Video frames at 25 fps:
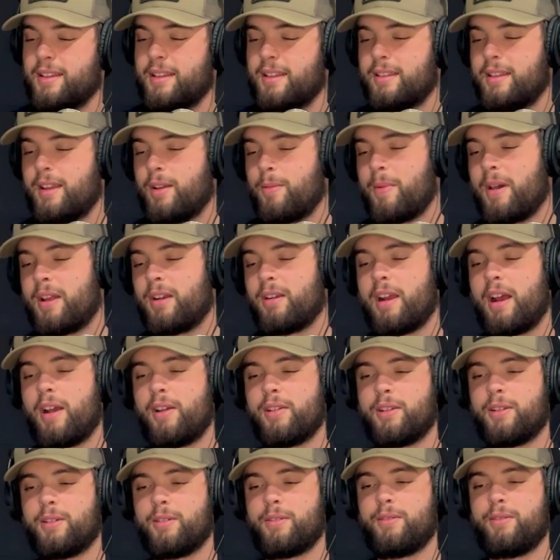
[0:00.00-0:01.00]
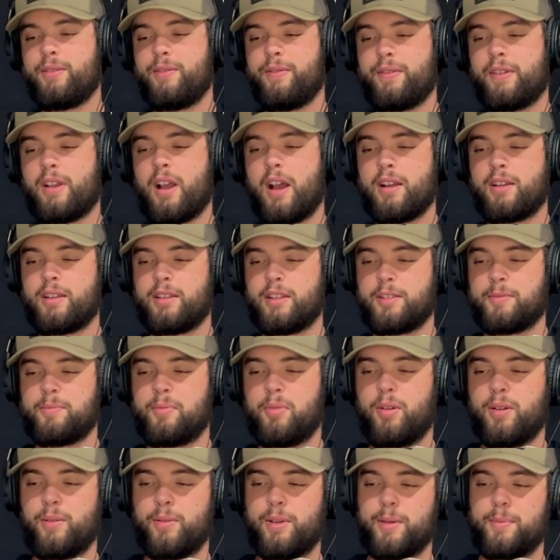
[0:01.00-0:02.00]
no matter how you've got to this
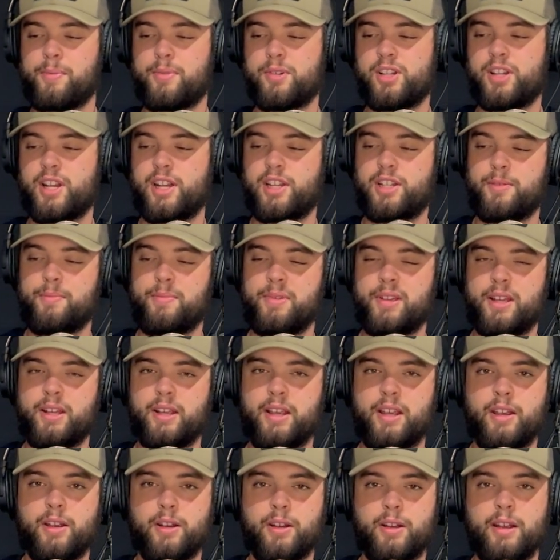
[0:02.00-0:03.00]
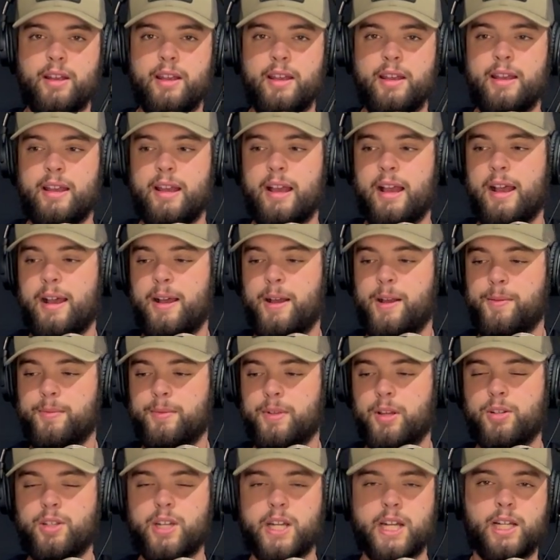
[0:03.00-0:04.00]
point, we appreciate you being here.
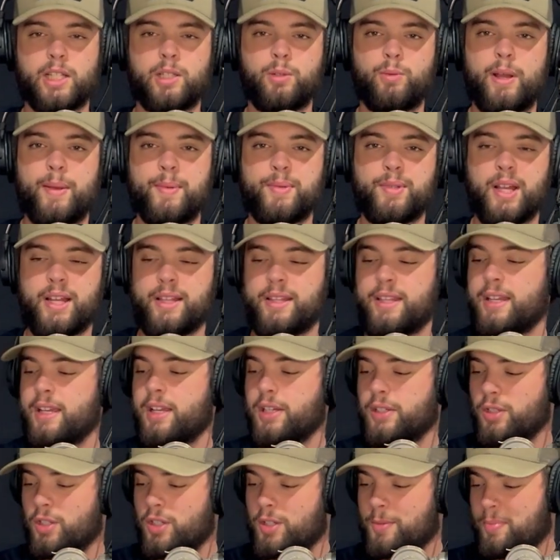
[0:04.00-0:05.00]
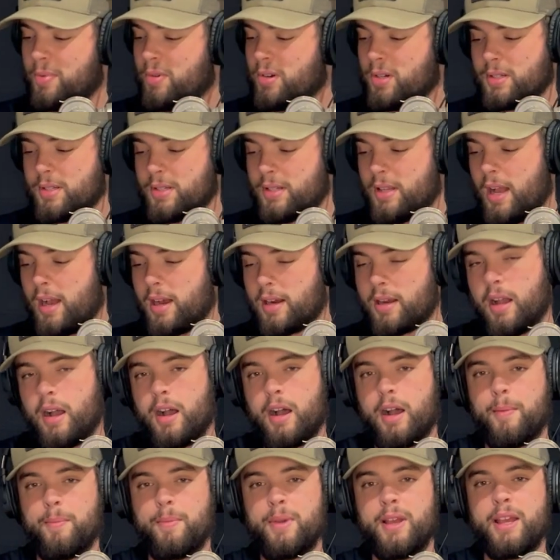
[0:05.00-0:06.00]
Go check out the website,
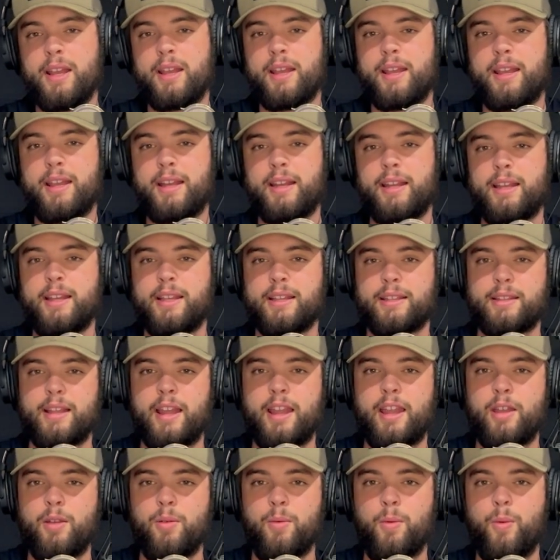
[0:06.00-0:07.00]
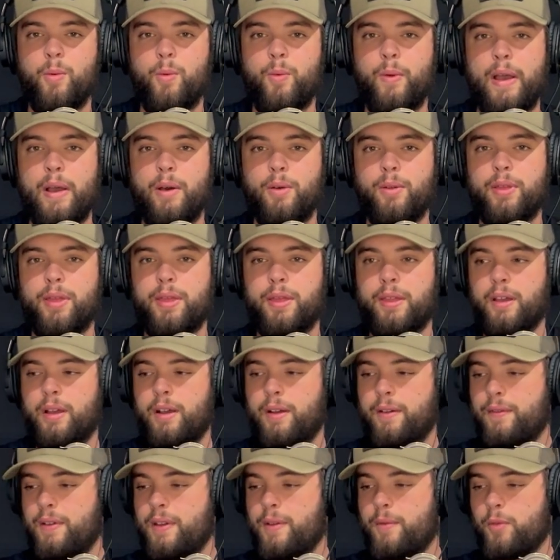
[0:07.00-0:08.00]
theissuesports.com. It is a wealth
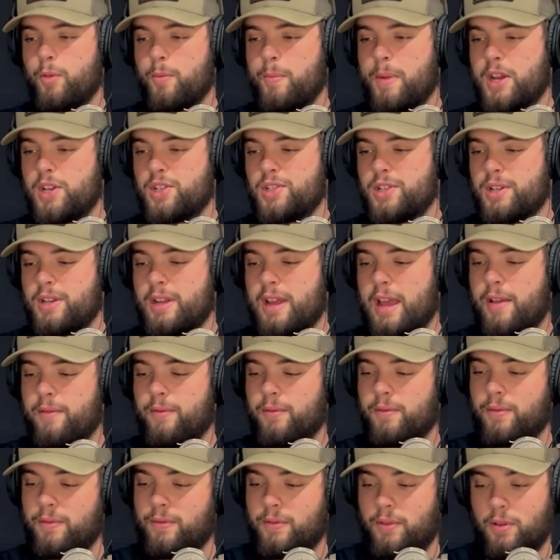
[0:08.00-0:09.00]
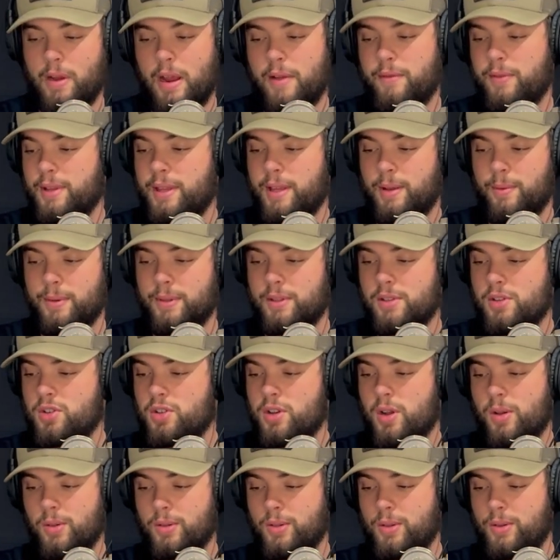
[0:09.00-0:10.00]
of information for everything with the
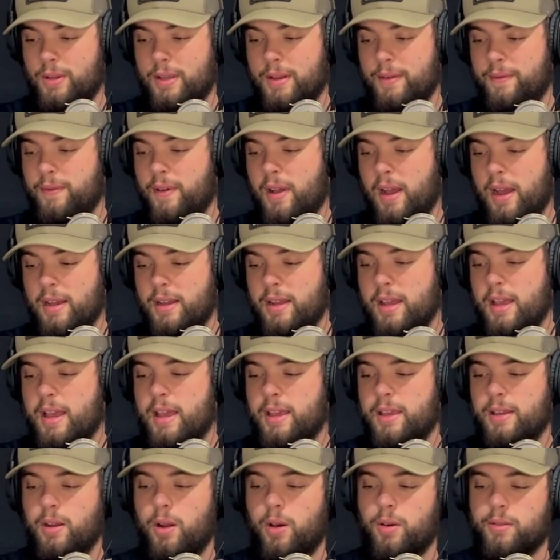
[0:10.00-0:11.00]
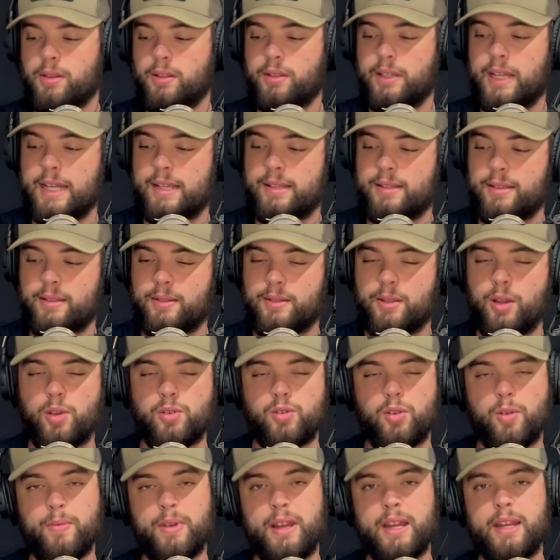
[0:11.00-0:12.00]
show. So you can find, all the links to the
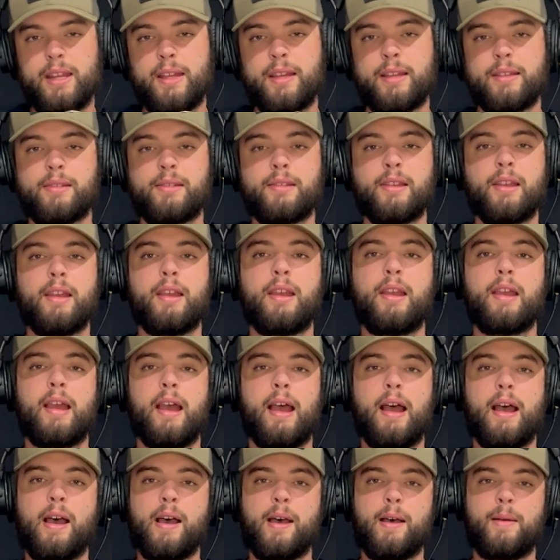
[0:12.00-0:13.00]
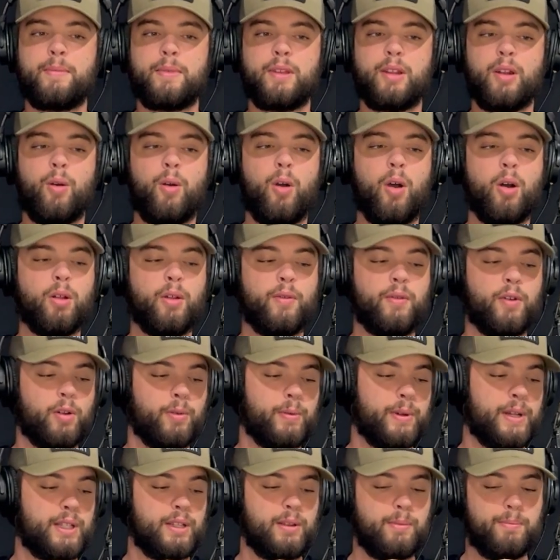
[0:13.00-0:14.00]
social medias, all of our
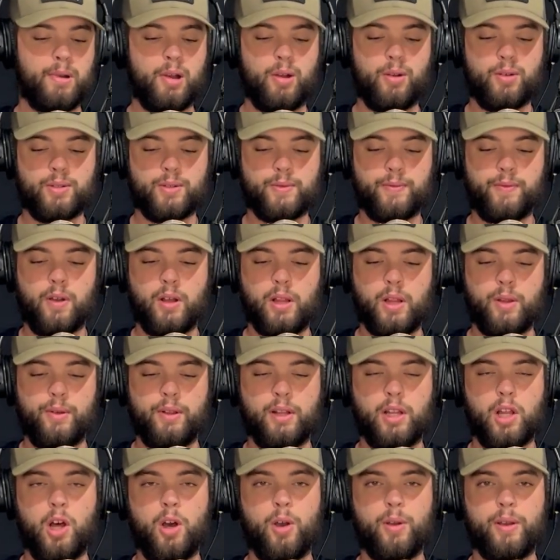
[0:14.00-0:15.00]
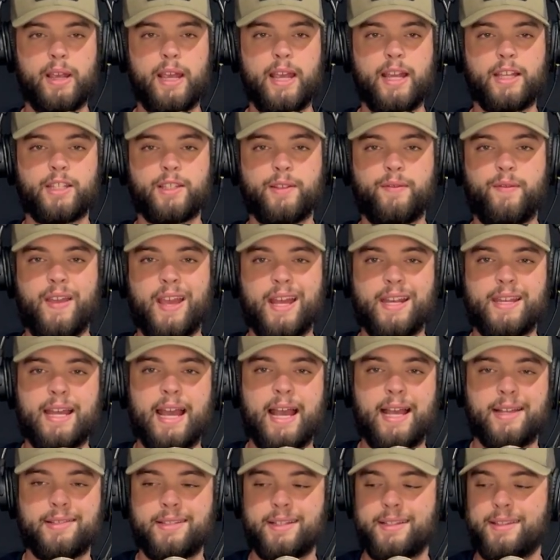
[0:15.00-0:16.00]
recent posts. Follow along. It's
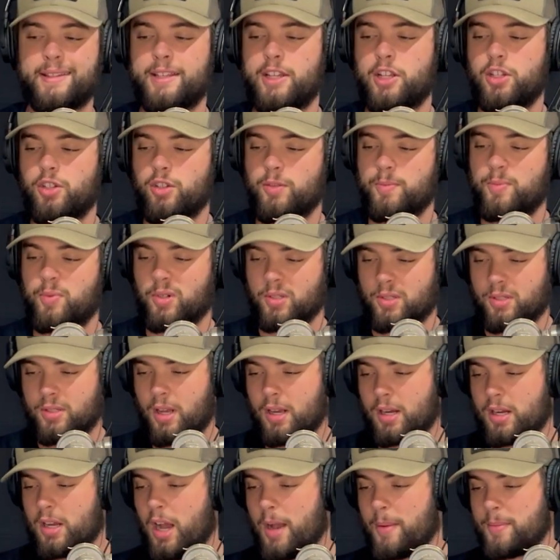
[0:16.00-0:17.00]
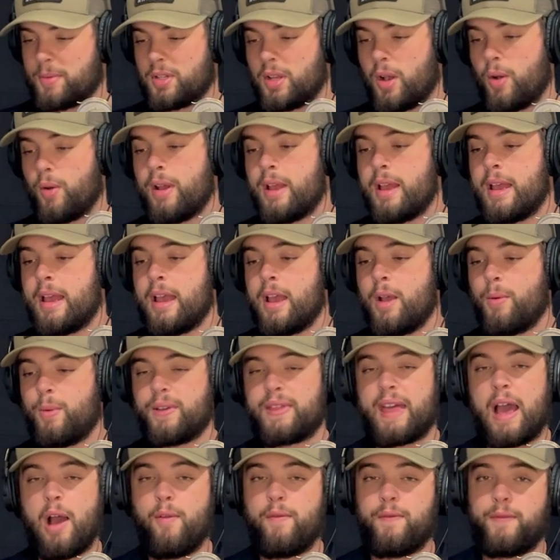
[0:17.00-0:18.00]
fantastic, theissuesports.com. So
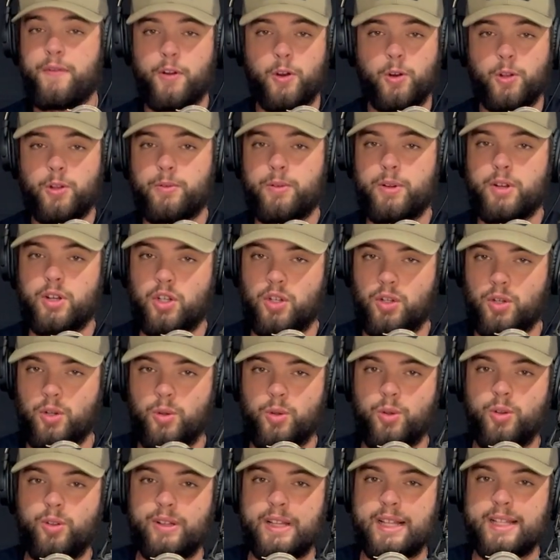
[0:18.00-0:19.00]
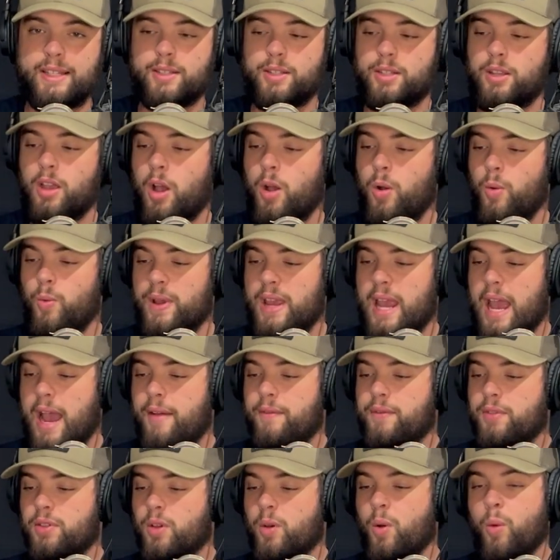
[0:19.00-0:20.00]
without further ado, let's go. We
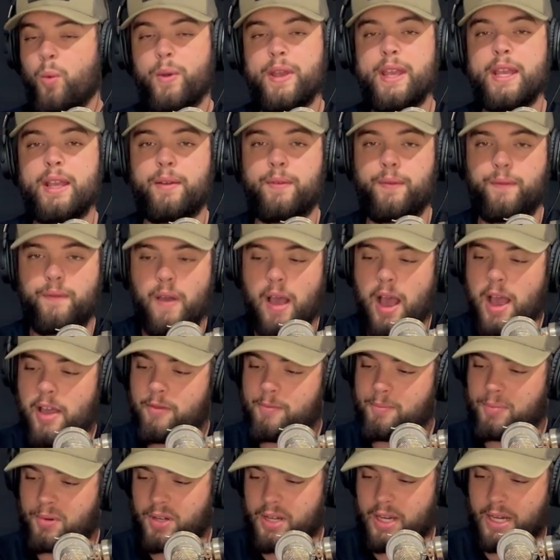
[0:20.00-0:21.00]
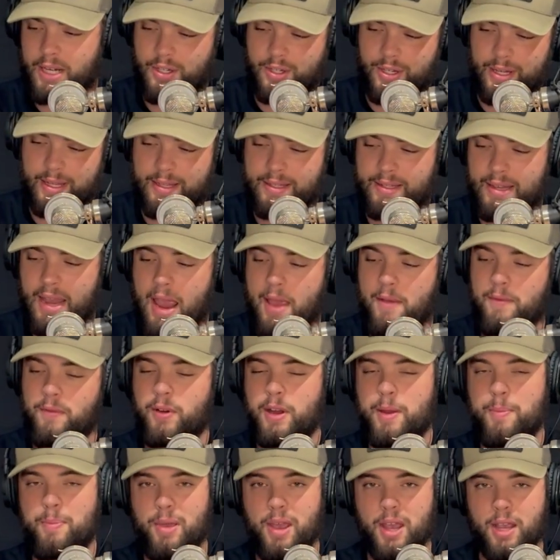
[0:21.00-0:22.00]
have the Week 5 predictions,
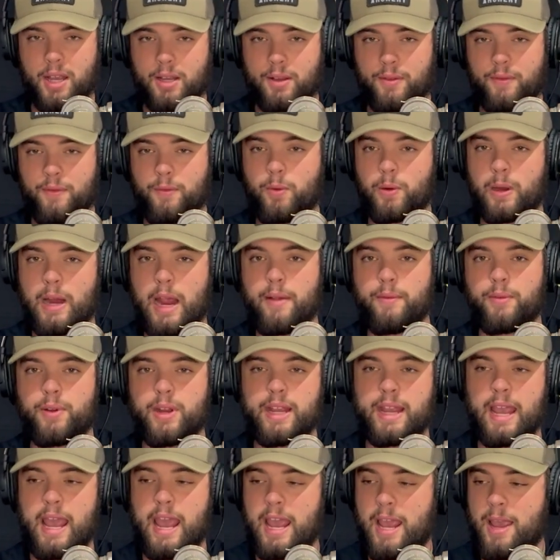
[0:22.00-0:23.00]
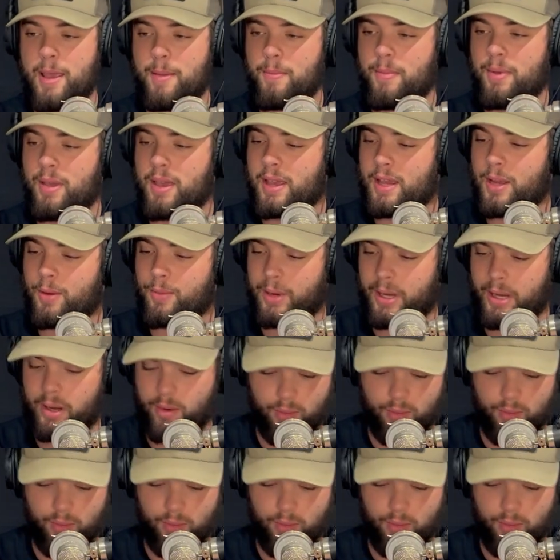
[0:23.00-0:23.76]
every pick for every game. Here we go.